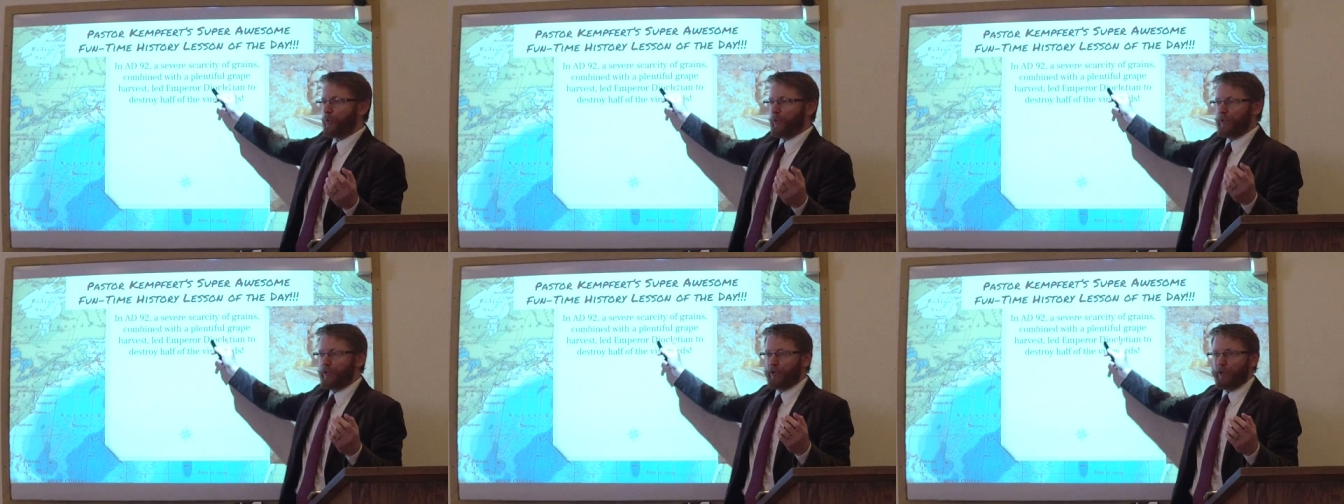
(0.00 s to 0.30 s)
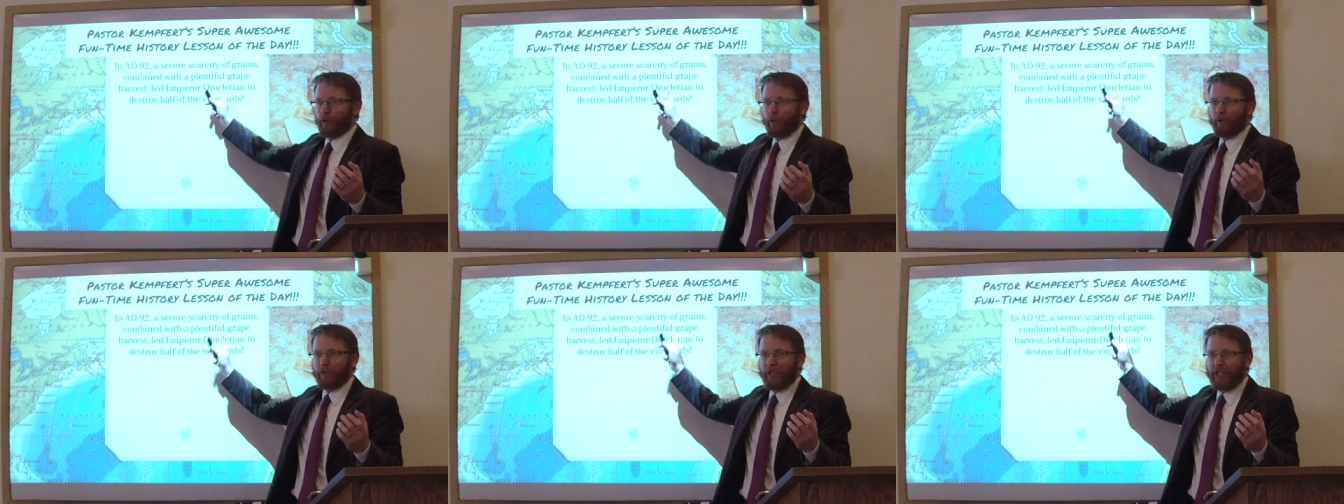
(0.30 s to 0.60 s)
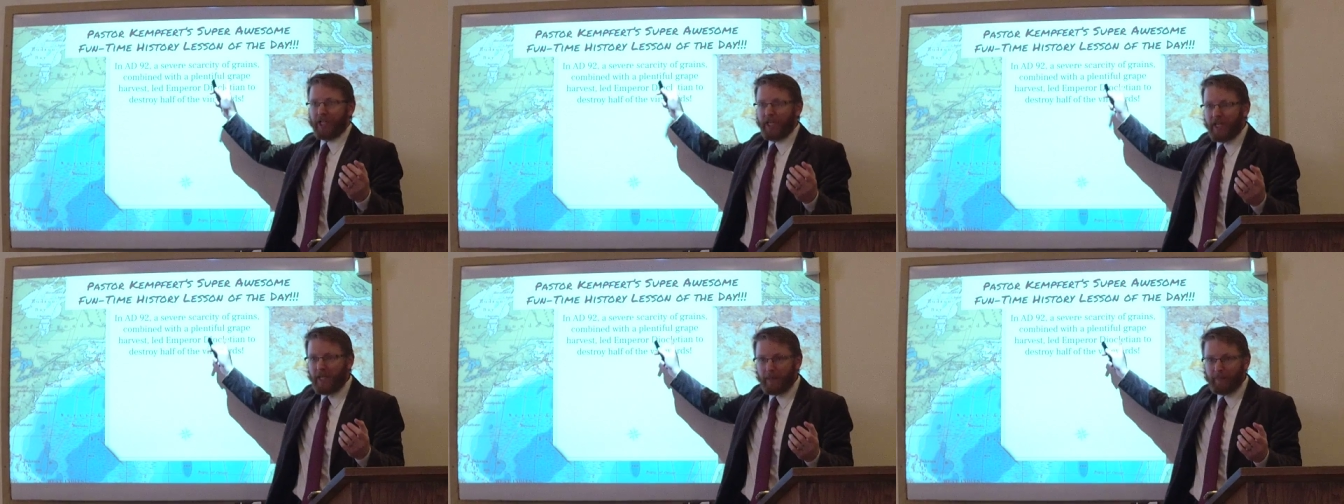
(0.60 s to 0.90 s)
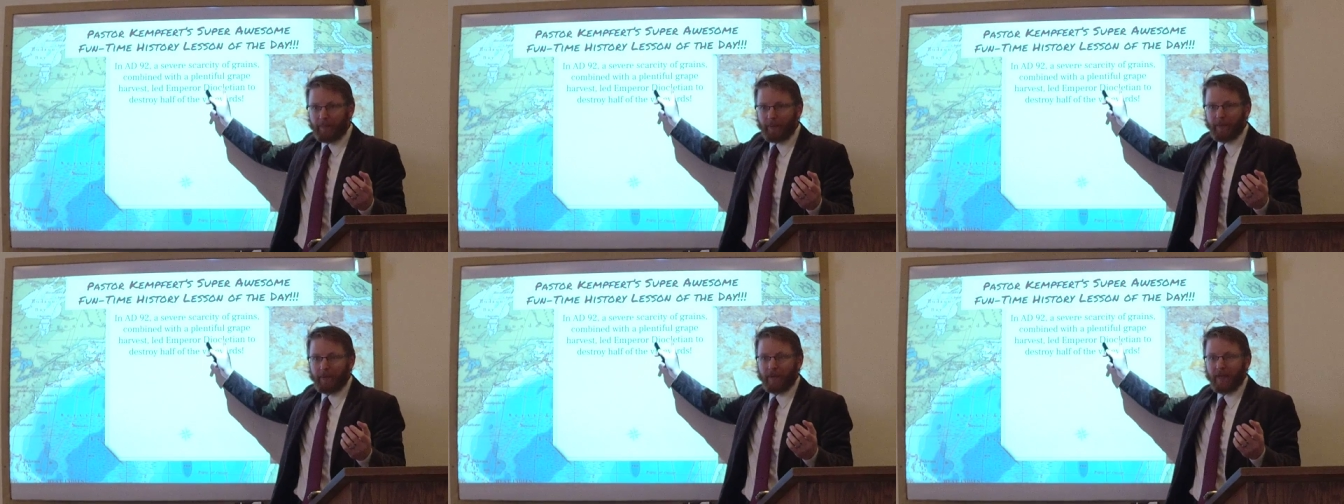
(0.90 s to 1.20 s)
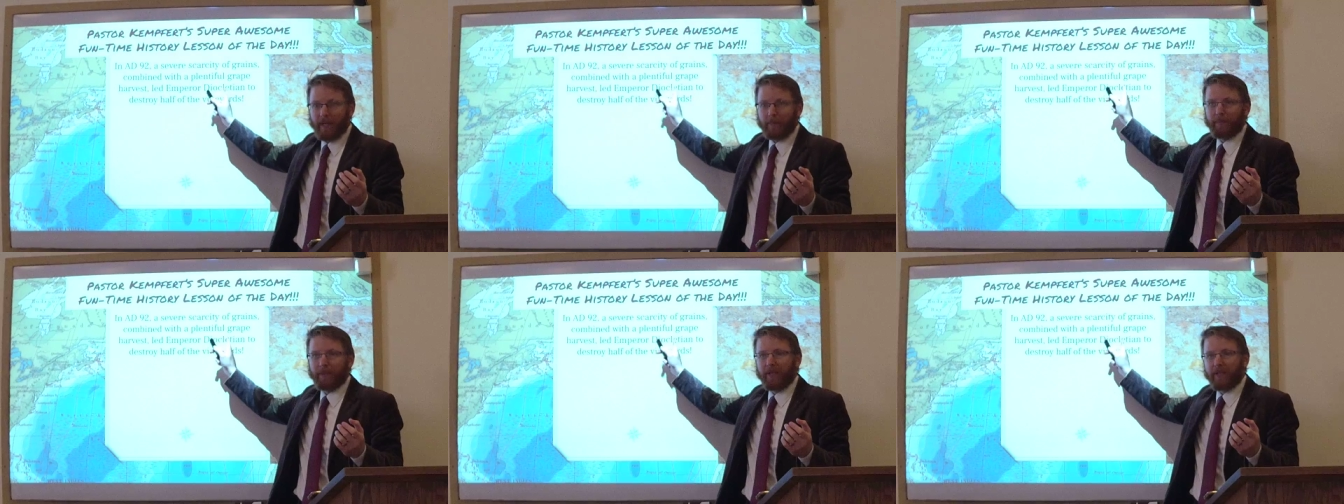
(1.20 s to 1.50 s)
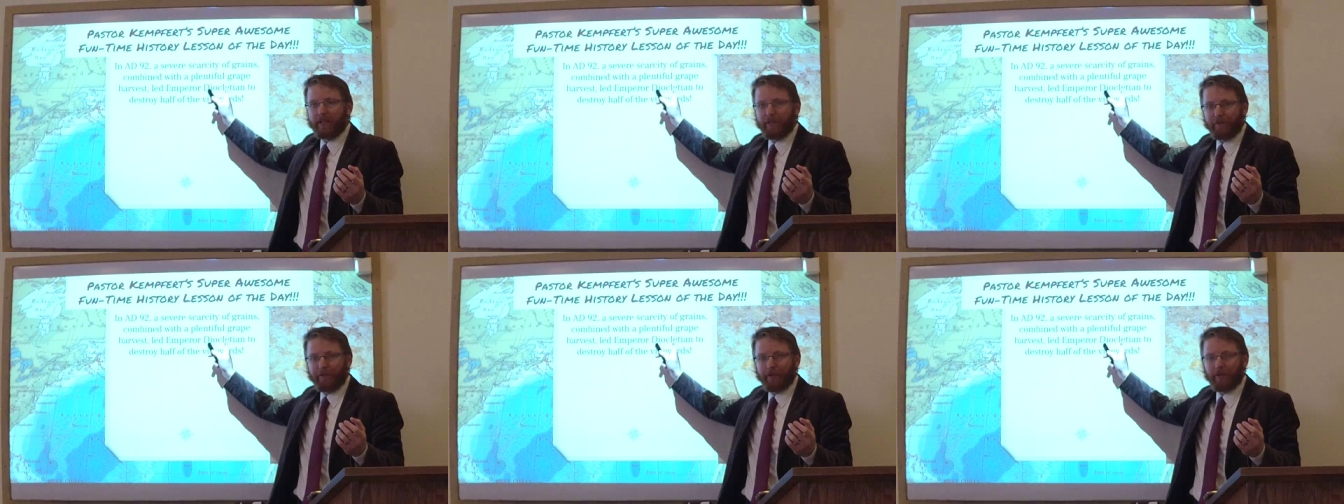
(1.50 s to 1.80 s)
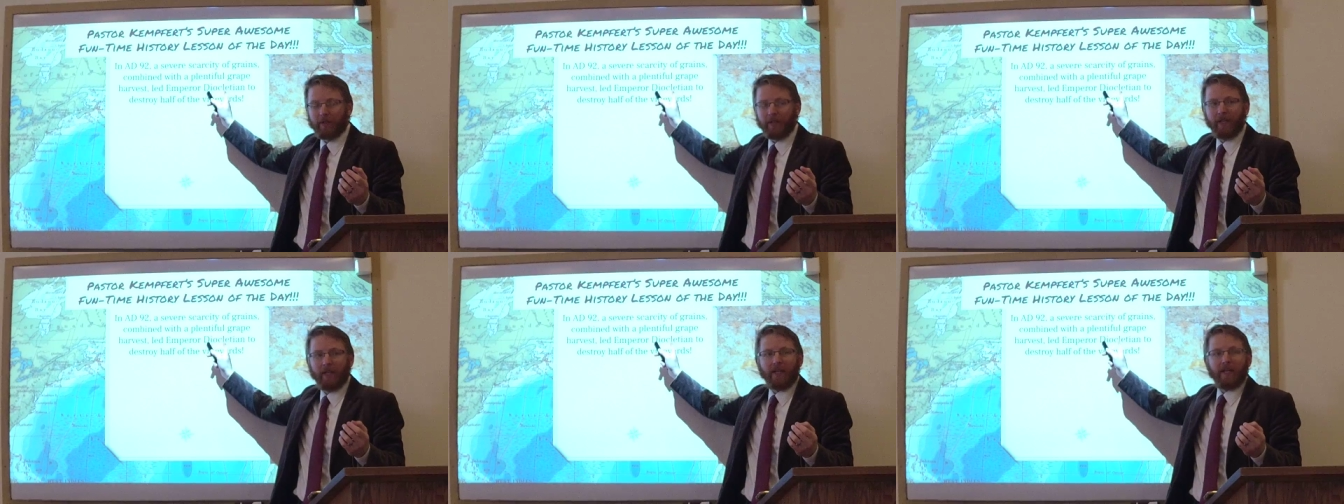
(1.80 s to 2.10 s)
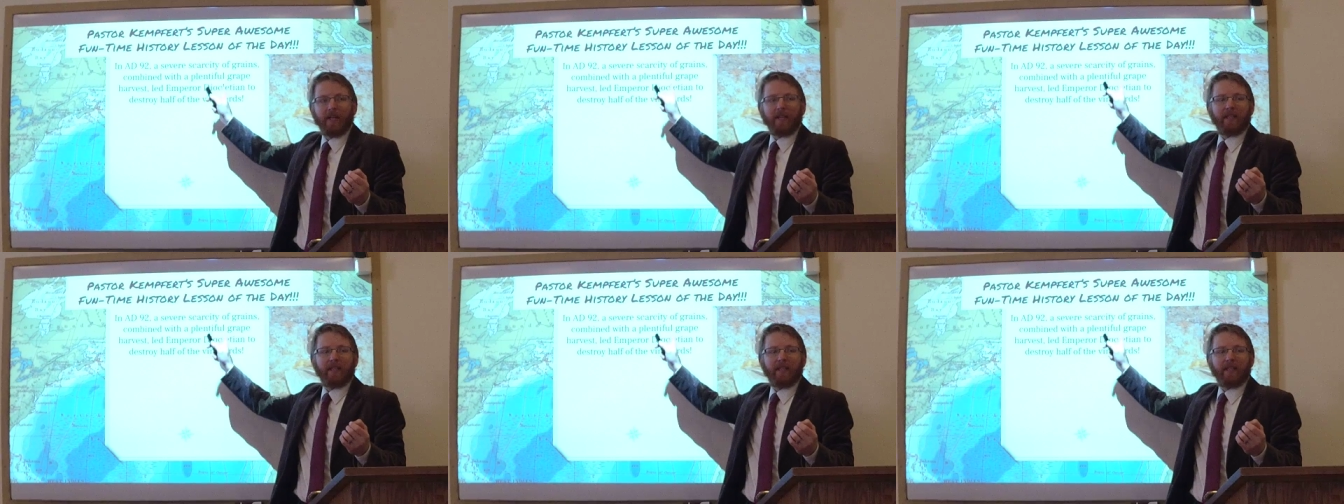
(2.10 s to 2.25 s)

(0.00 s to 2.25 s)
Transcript: were so cheap and plentiful